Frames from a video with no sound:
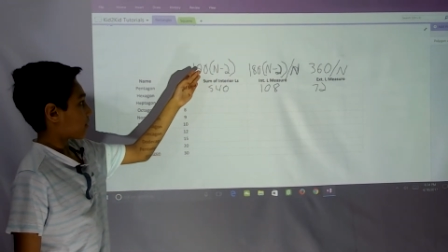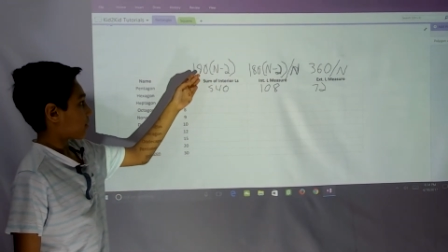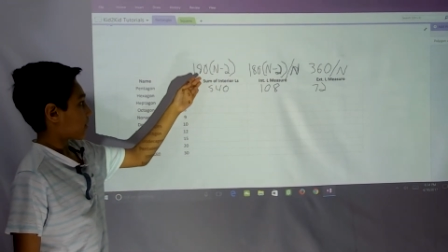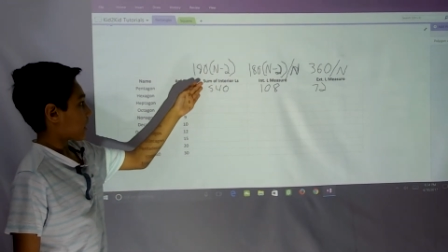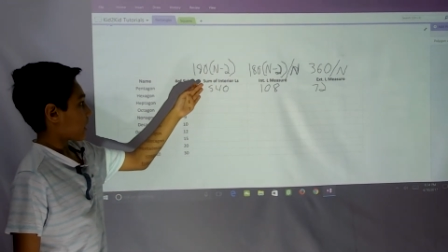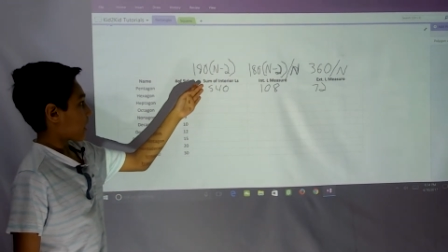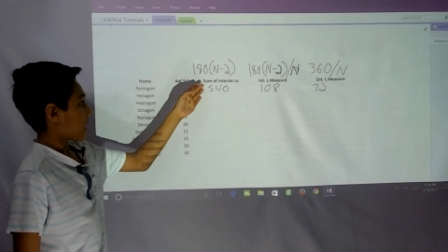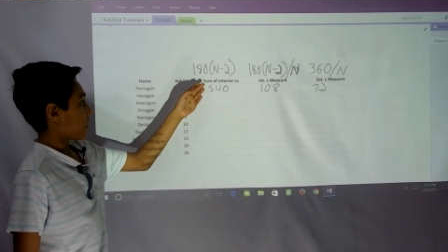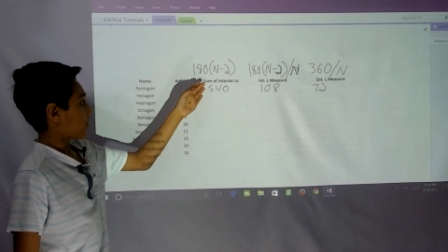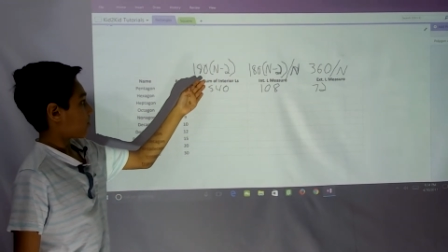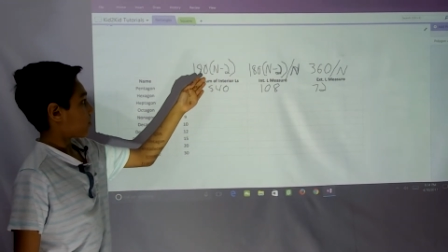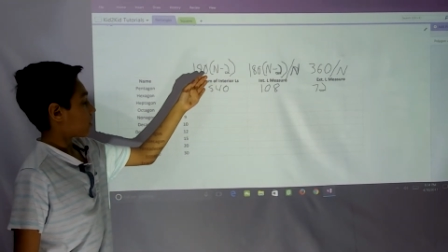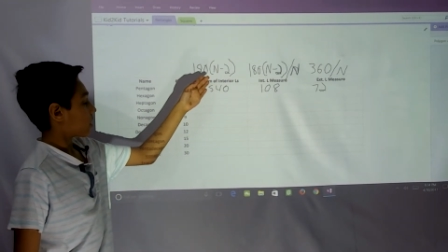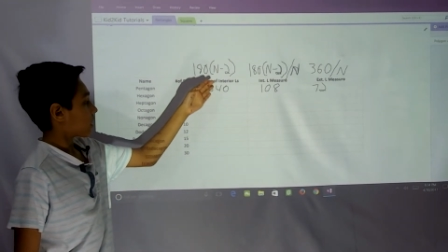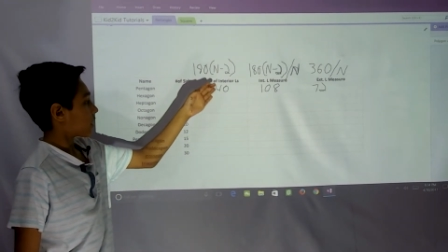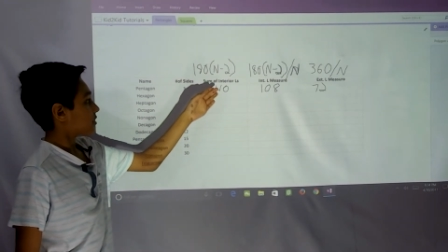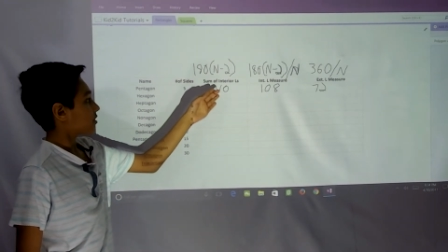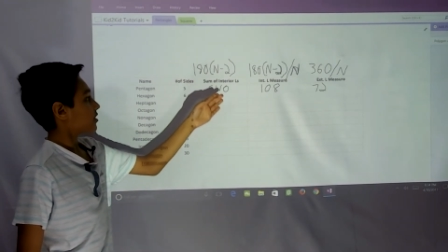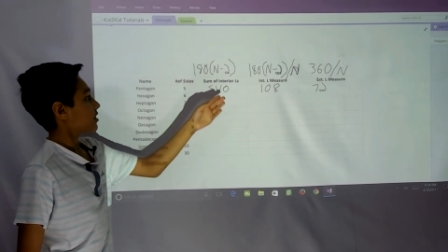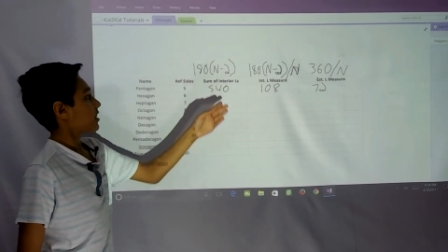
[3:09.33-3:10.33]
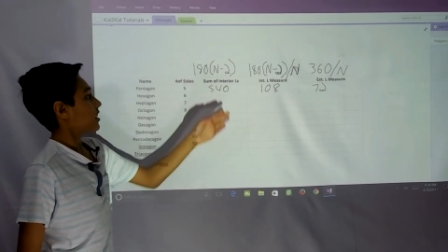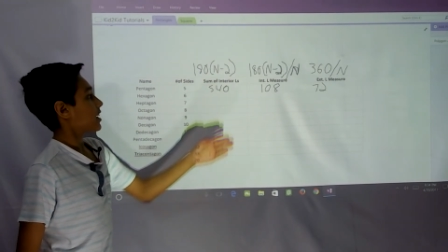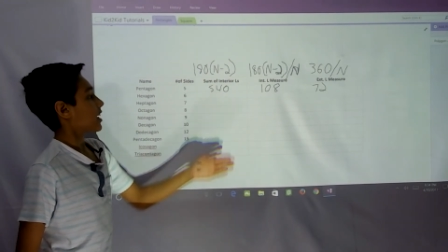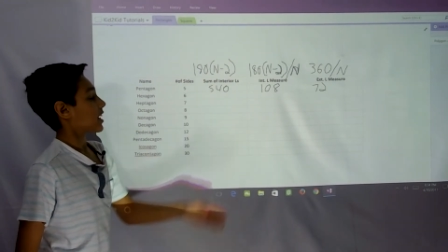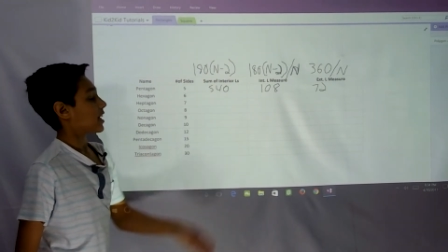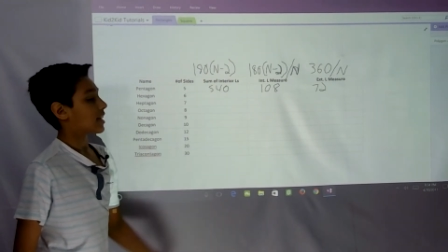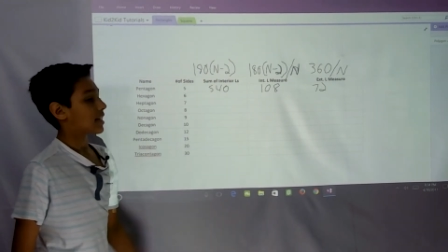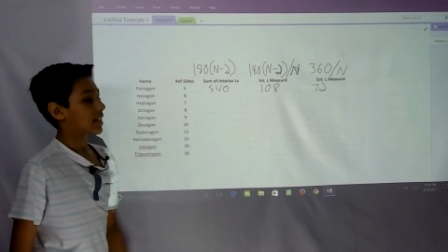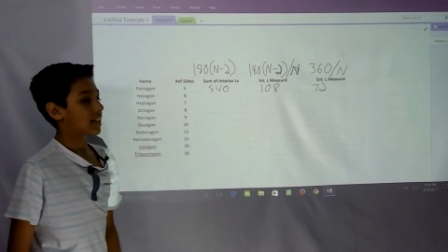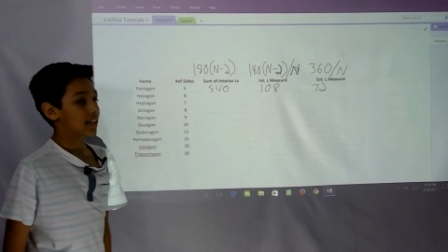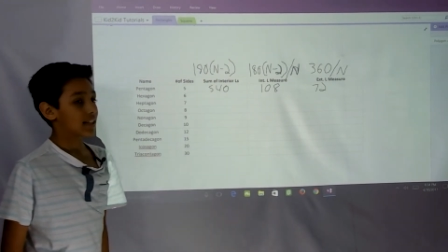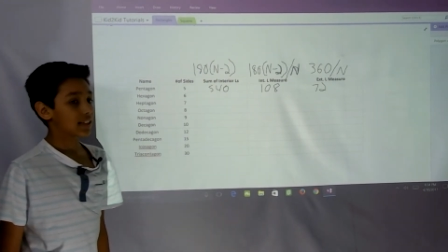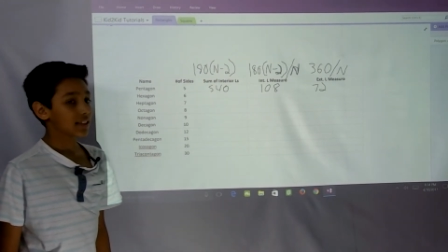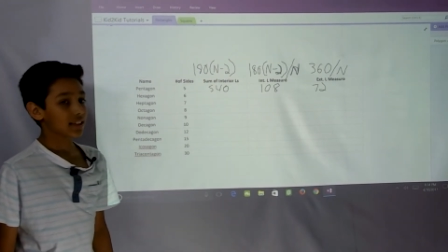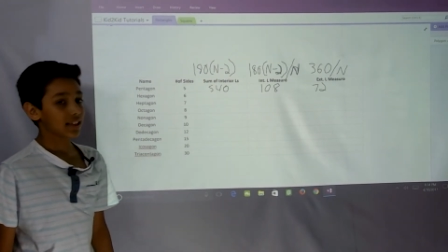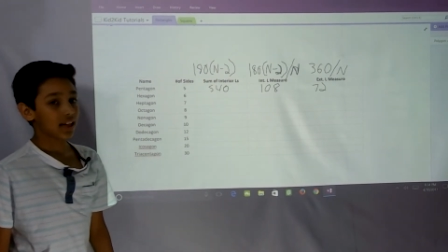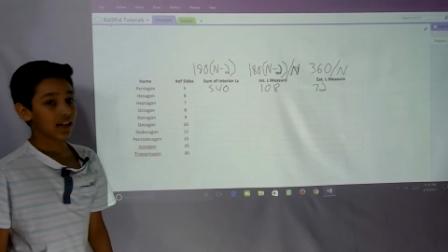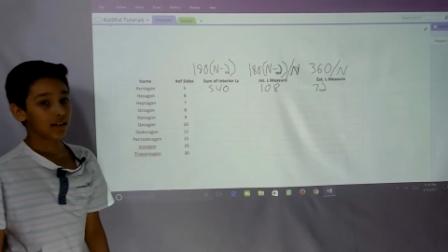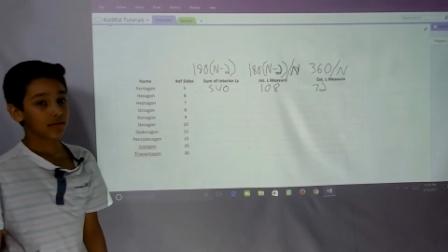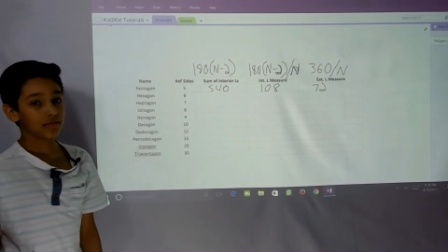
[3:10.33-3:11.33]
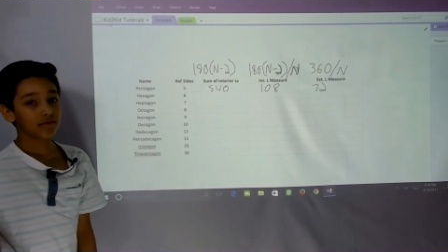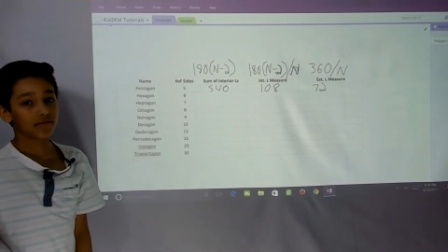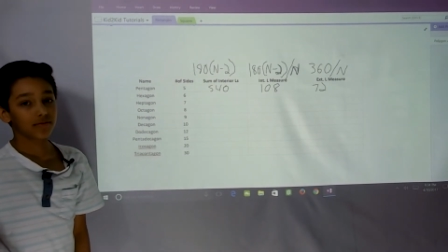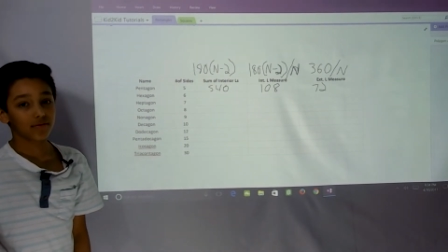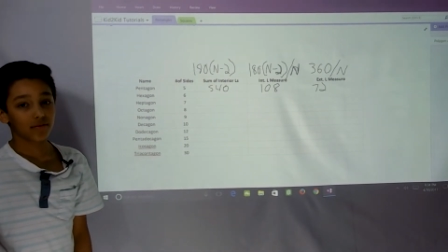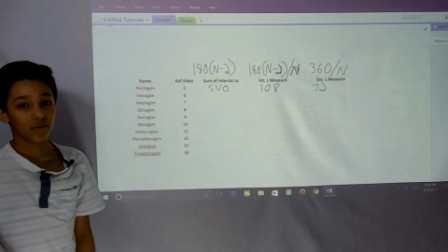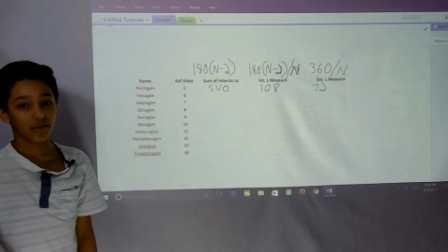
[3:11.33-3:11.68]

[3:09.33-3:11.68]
180 times 4,